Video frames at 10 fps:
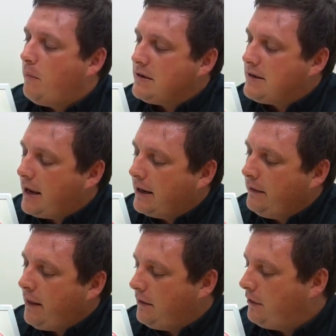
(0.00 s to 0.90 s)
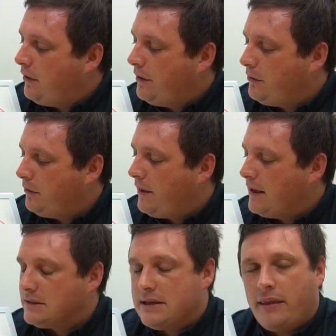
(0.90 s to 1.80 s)
By tacking that
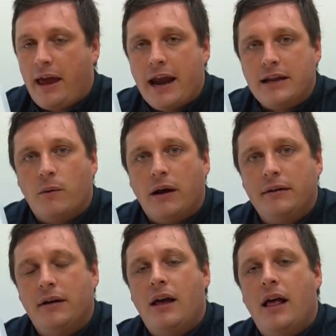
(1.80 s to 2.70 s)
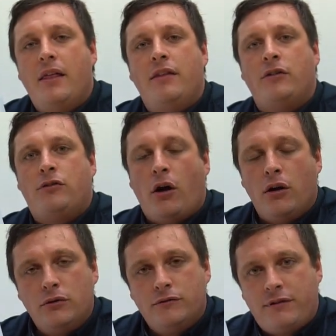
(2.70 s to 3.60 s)
32,000 to the 81, the
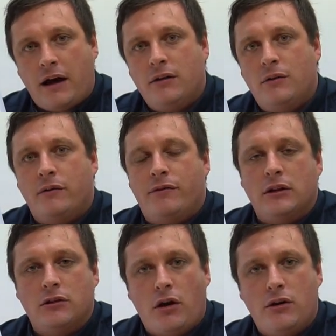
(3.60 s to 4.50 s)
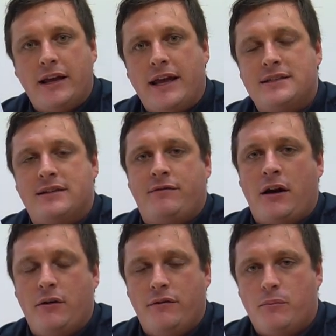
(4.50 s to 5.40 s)
total value of the loan against the
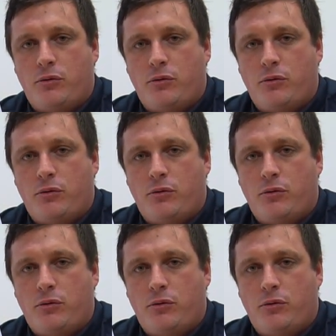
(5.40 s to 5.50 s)
value of the